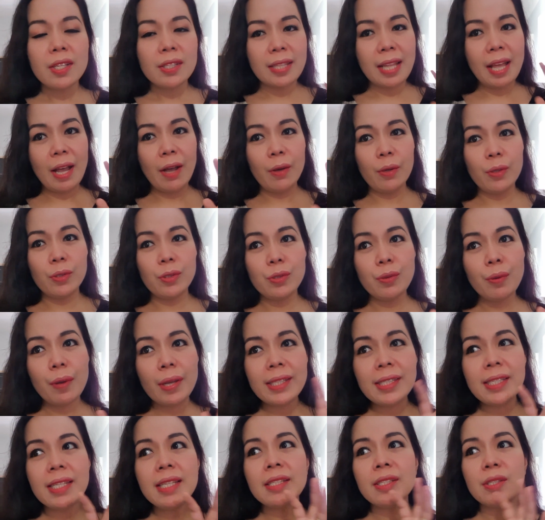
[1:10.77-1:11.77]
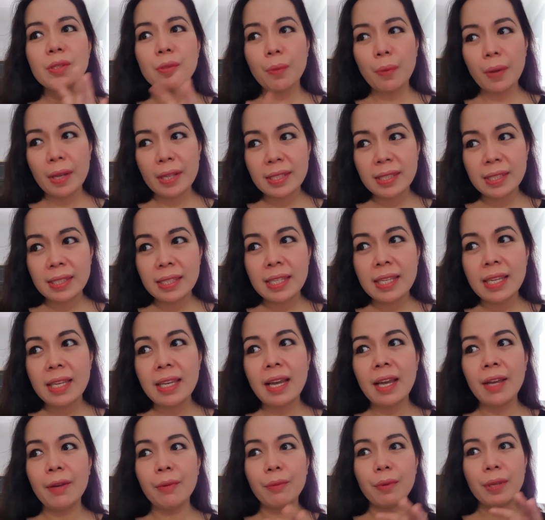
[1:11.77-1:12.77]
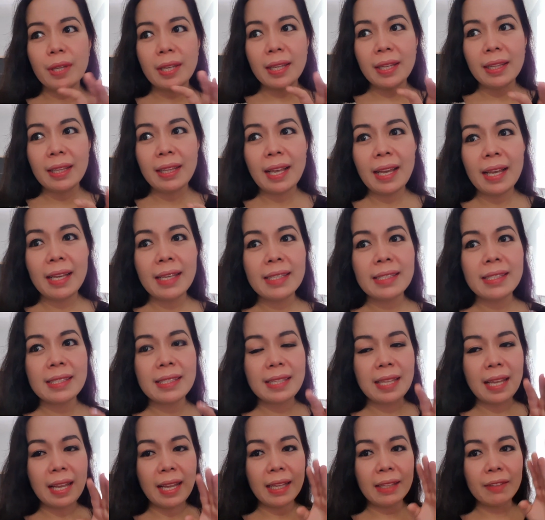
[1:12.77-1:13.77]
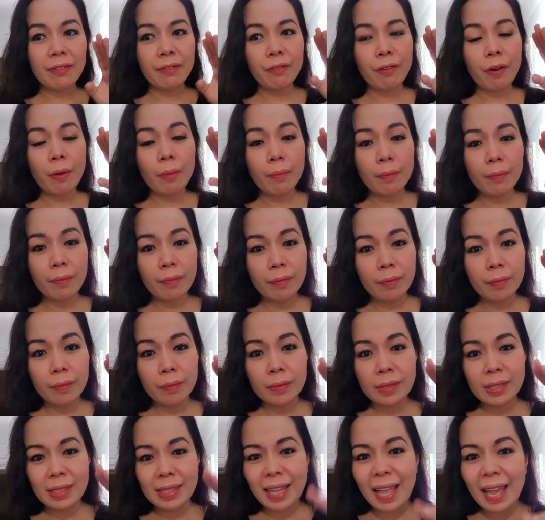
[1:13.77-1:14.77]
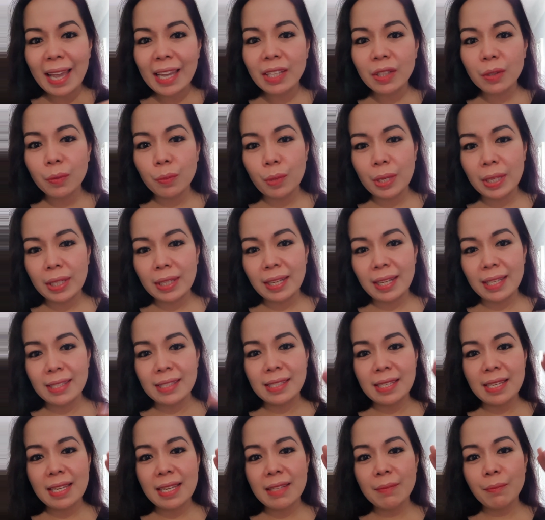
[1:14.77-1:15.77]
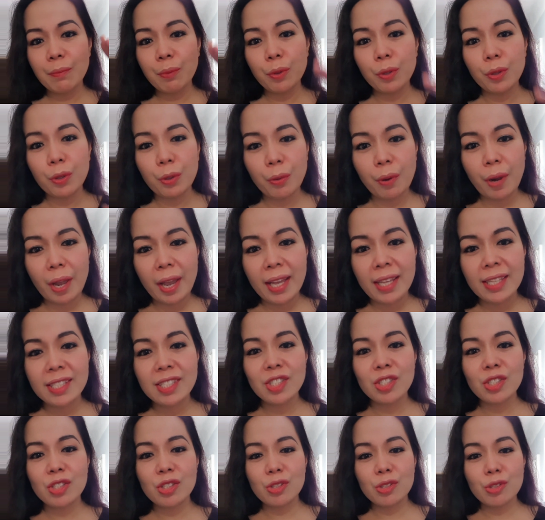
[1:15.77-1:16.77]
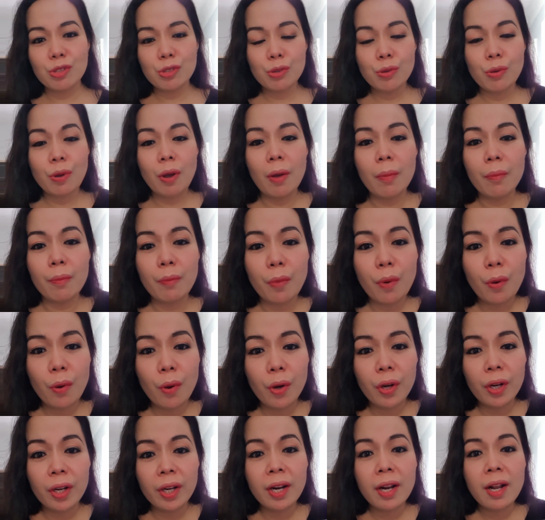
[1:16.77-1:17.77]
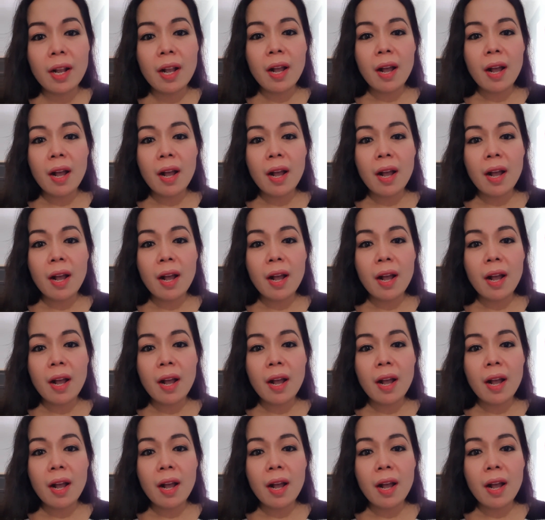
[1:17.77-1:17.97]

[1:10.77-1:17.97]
Now, 2020, I realized that from slight weakness, it progressed to a more